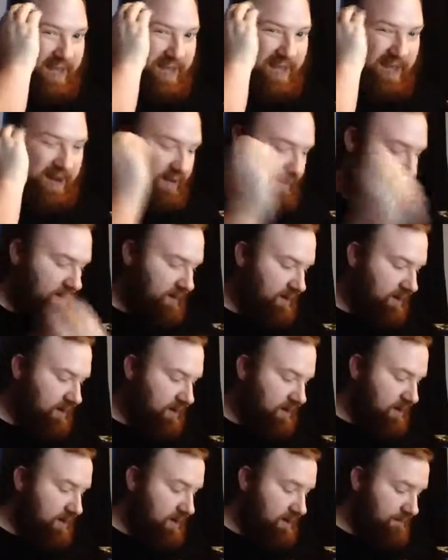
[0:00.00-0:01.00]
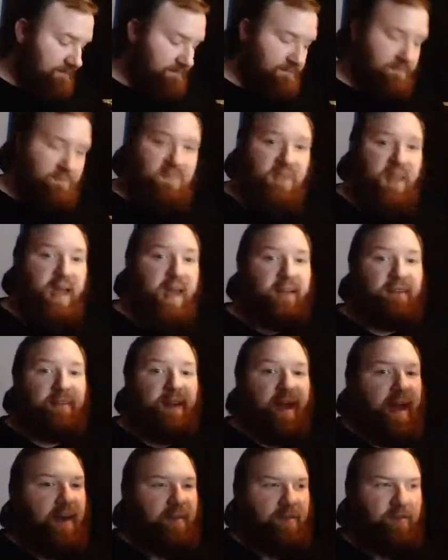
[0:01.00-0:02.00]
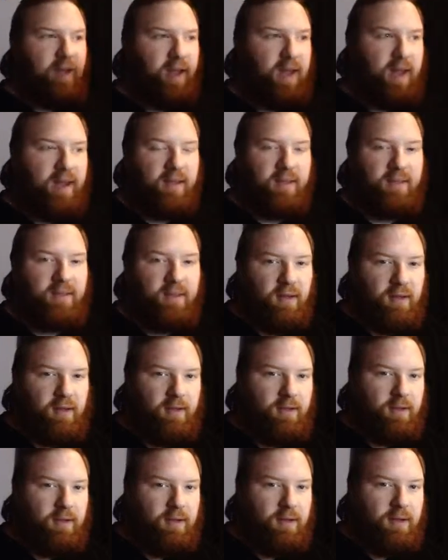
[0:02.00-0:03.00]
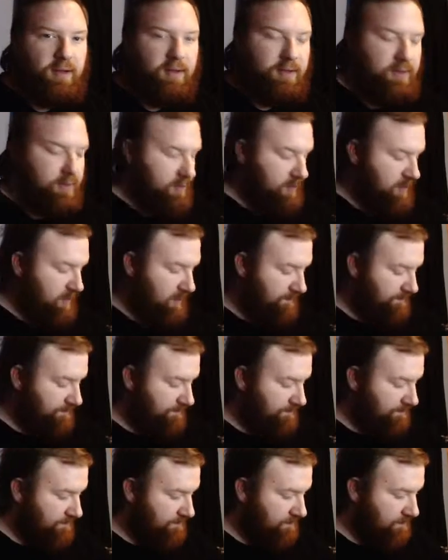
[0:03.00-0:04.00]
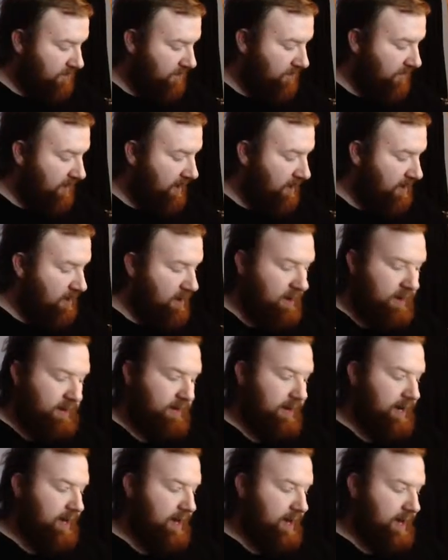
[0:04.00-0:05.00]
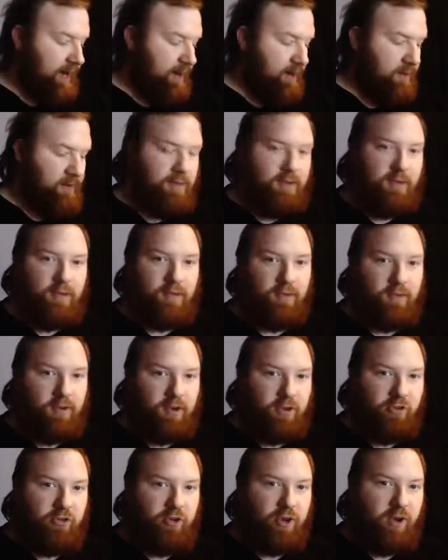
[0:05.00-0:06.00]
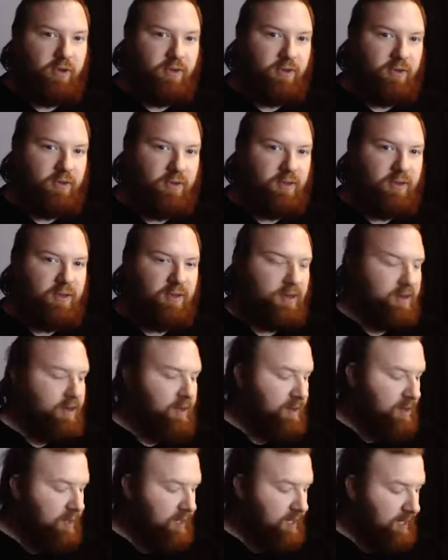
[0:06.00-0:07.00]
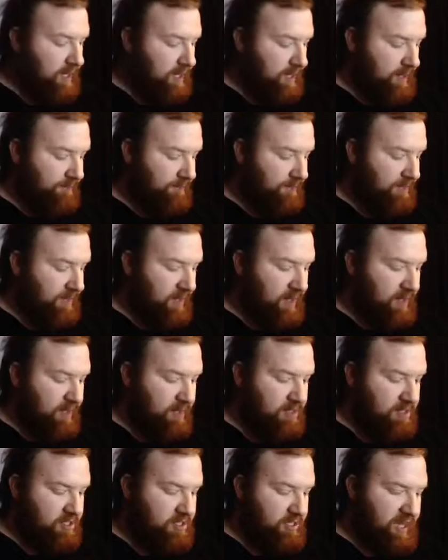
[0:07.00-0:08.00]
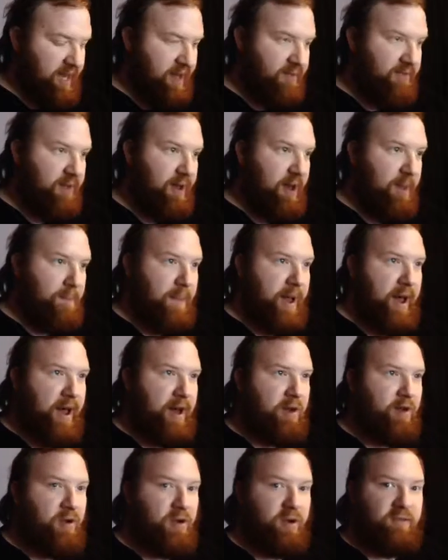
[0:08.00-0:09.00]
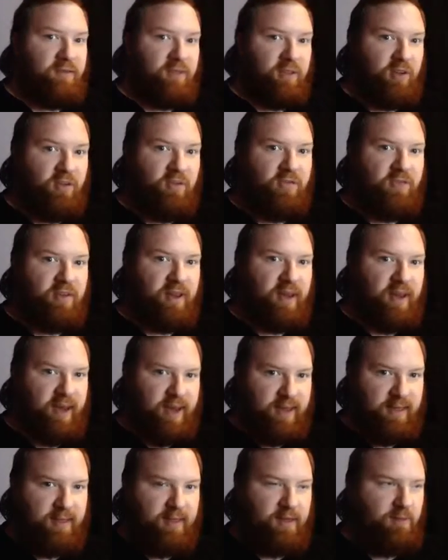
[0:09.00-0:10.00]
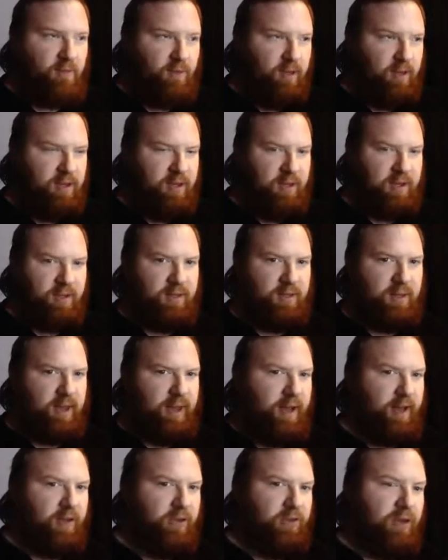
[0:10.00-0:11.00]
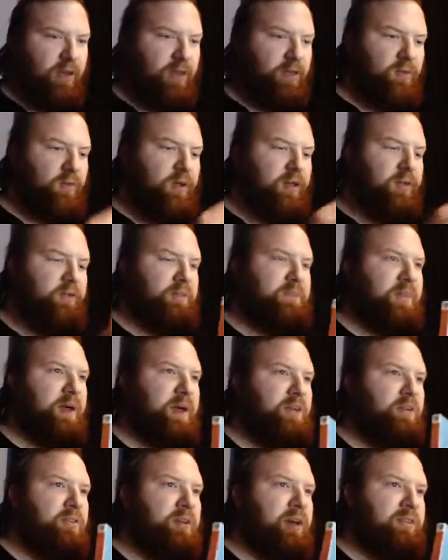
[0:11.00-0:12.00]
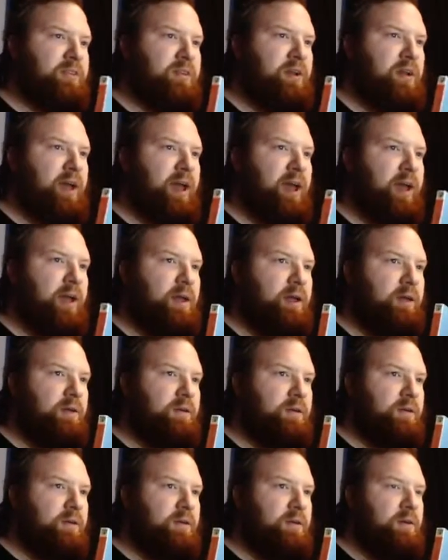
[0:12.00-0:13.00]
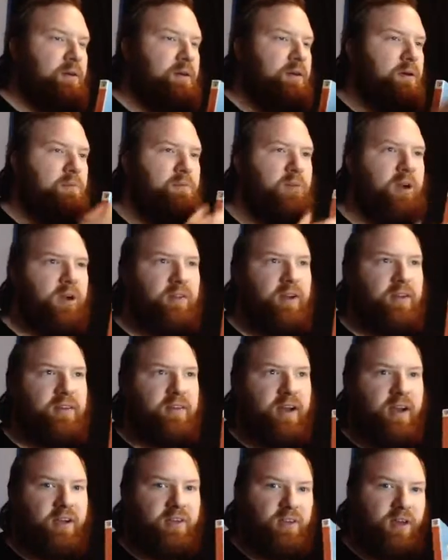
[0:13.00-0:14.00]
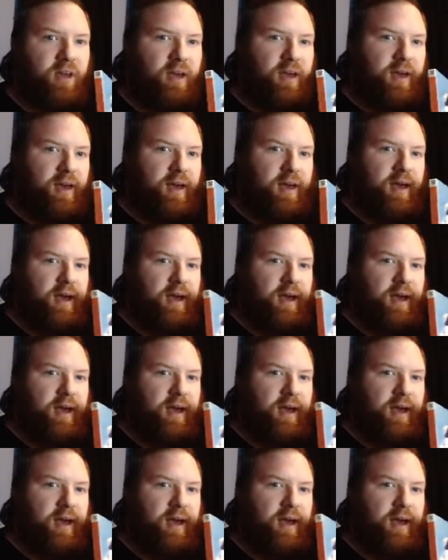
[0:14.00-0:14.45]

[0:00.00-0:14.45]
And uh, has every single uh, movie, A Grand Day Out, The Wrong Trousers, uh, A Close Shave, A Matter of Loaf and Death, which is actually the one that was made in 2008. It was pretty recent, actually.